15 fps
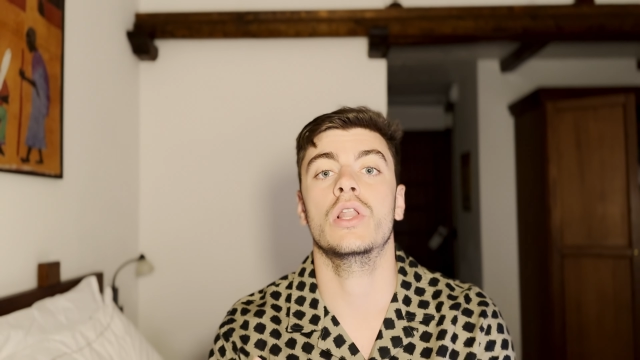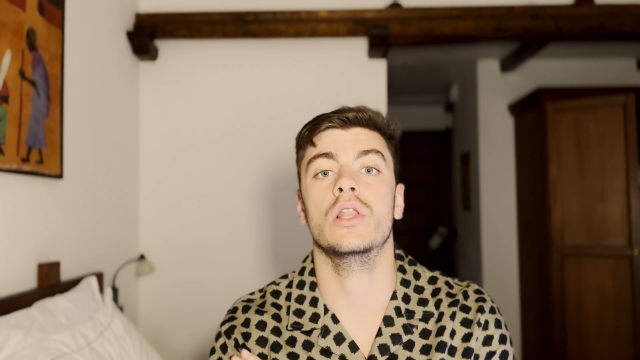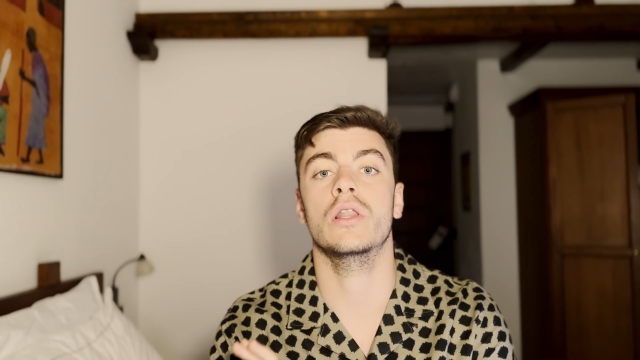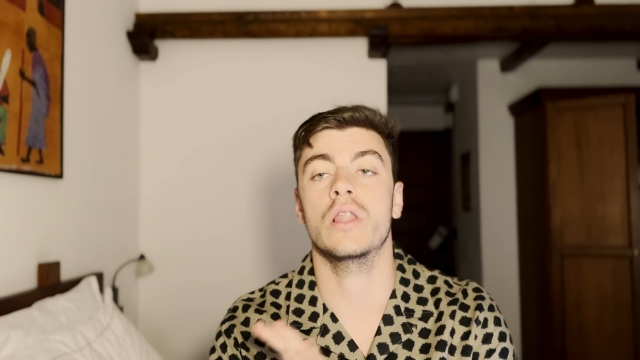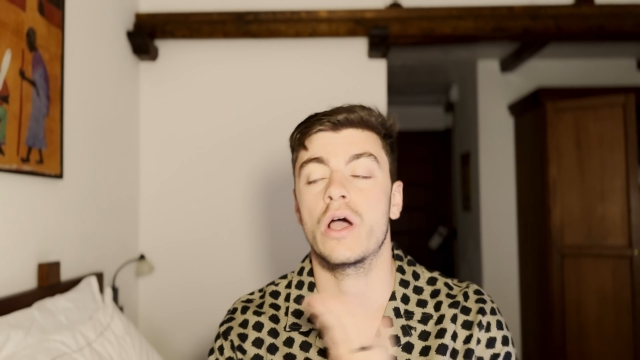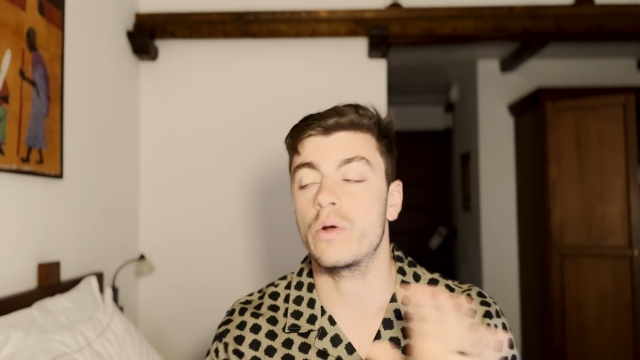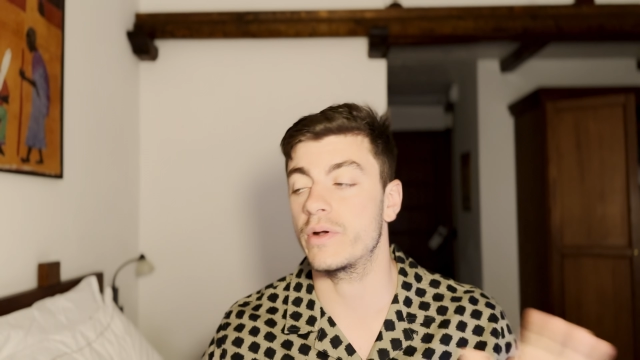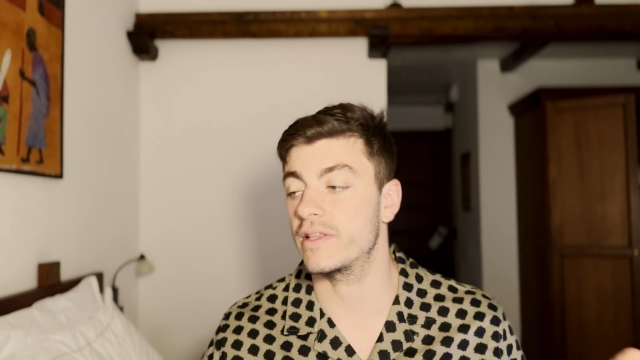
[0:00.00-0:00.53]

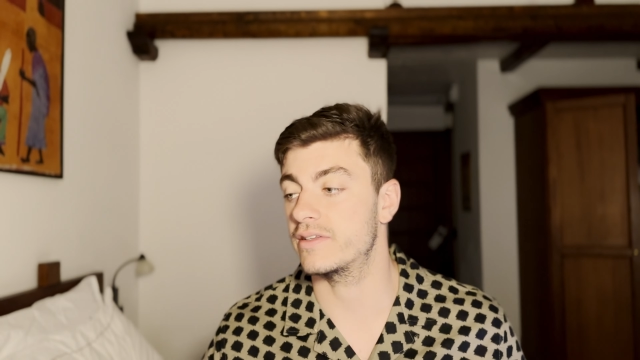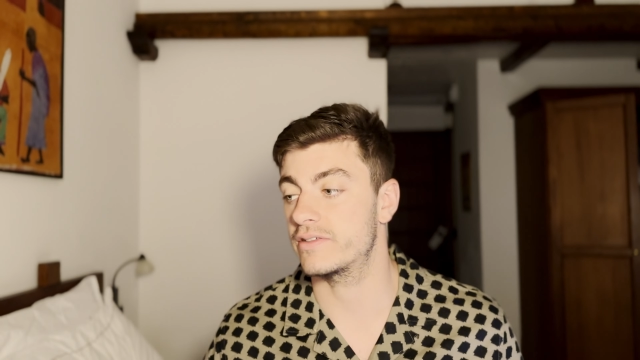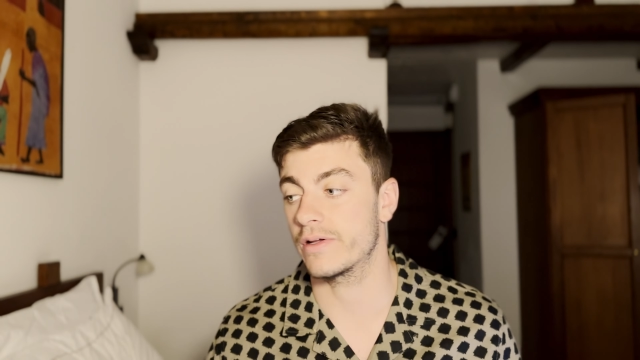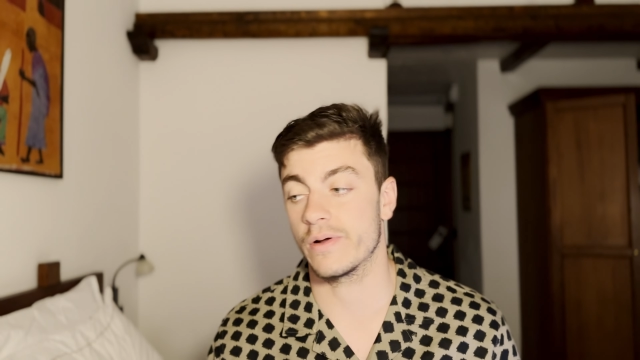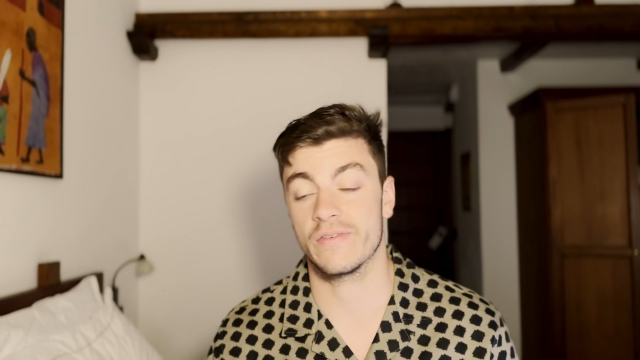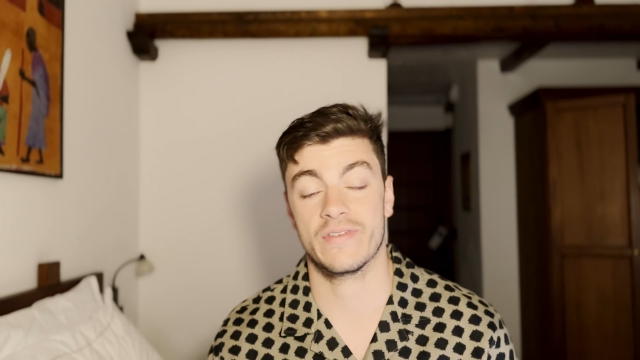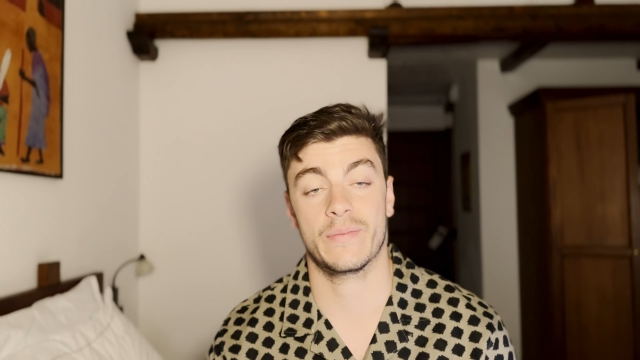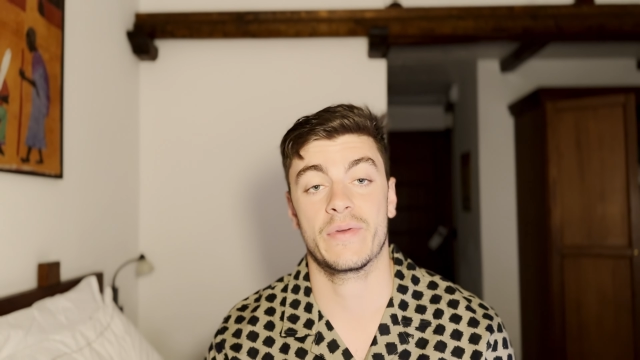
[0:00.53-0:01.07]
loaded.
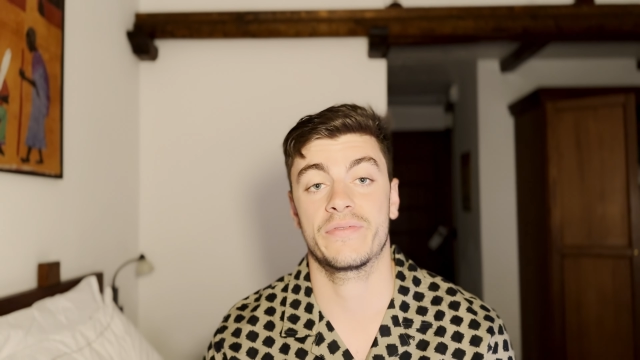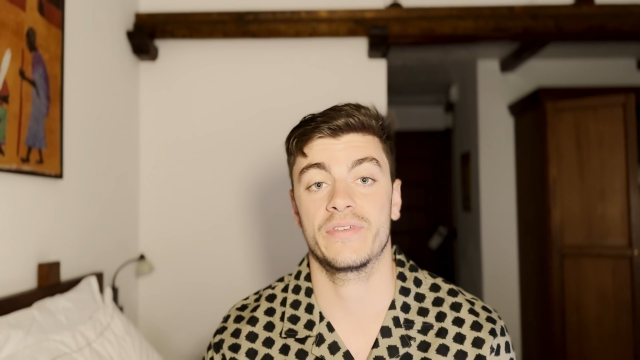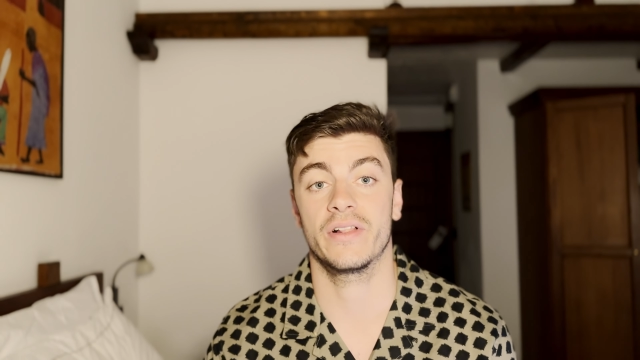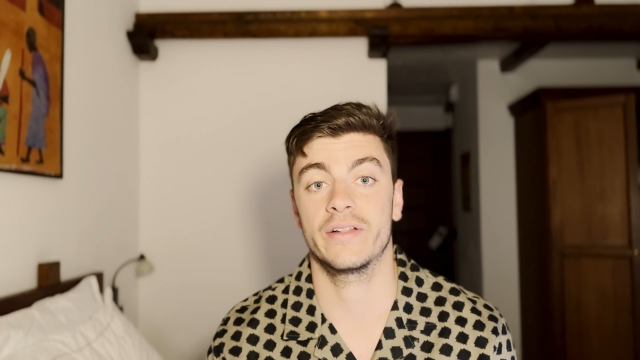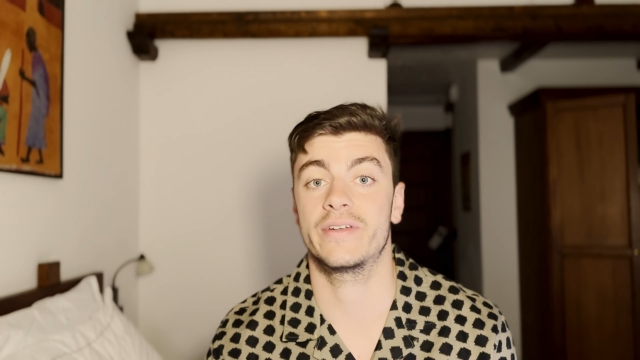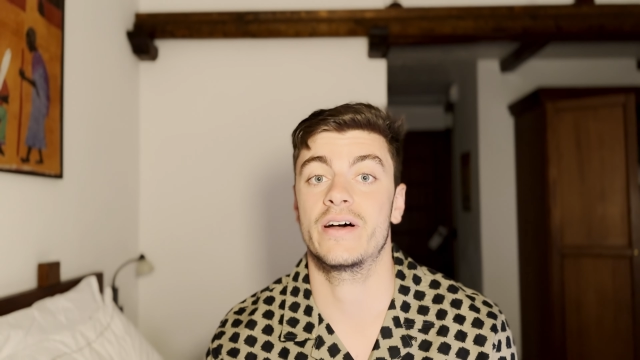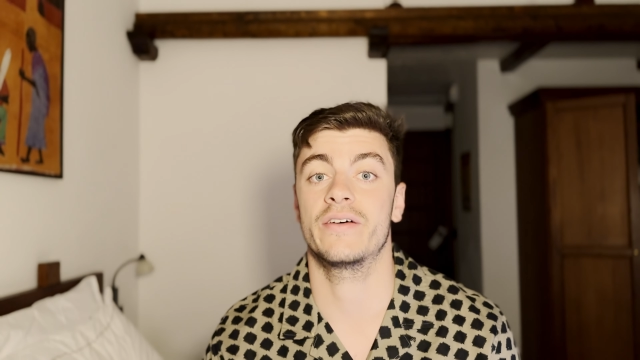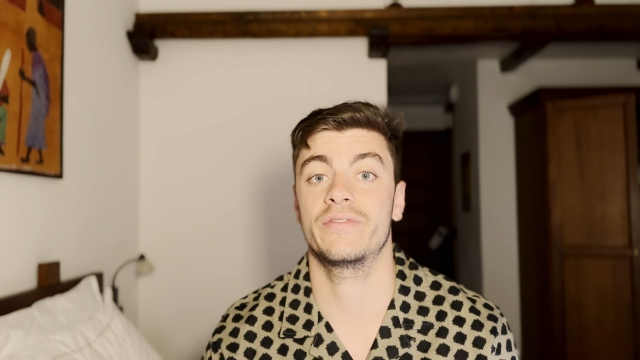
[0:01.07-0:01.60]
So if I'm a
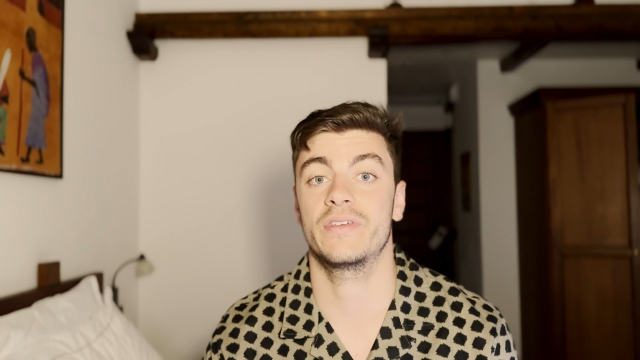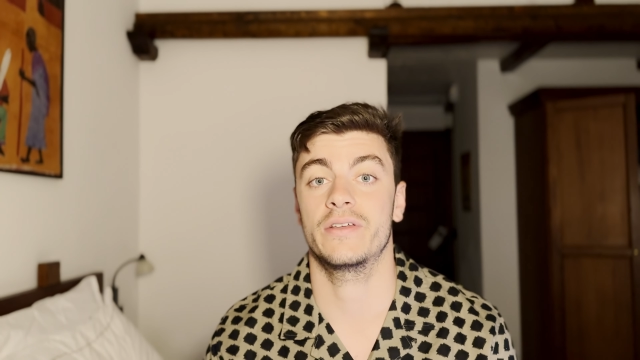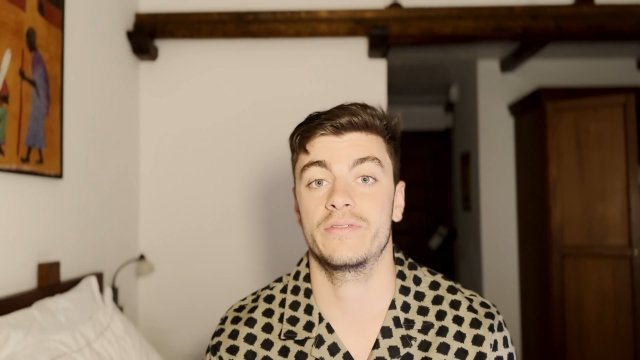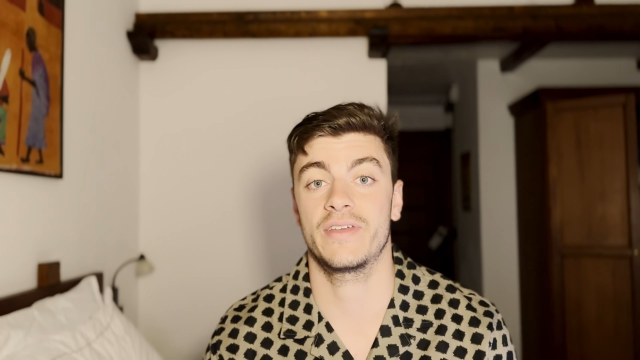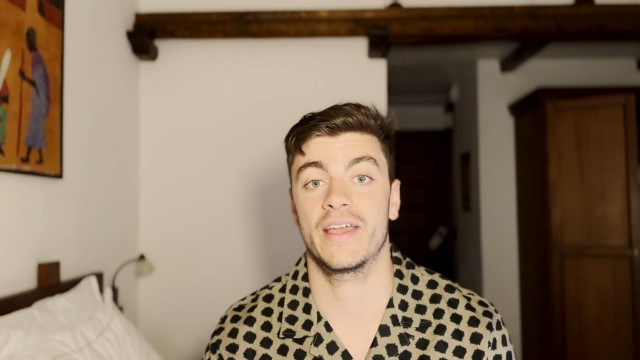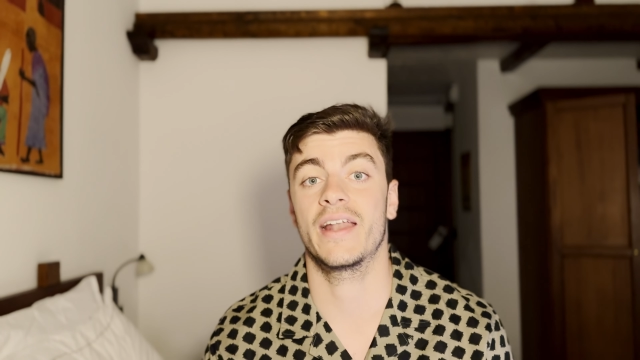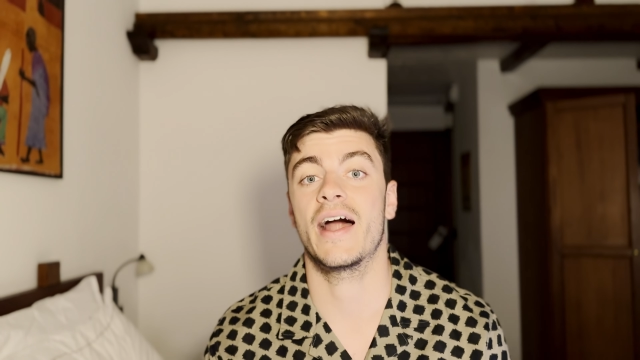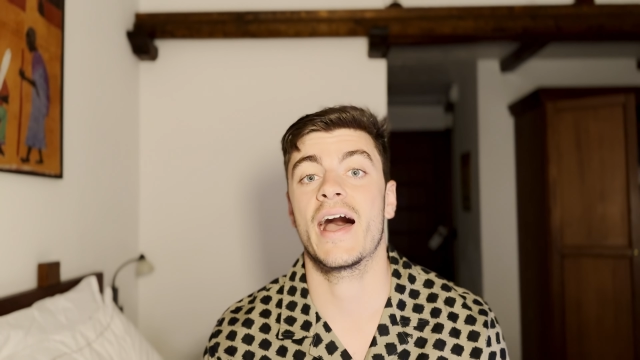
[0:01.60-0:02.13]
Philadelphia fan,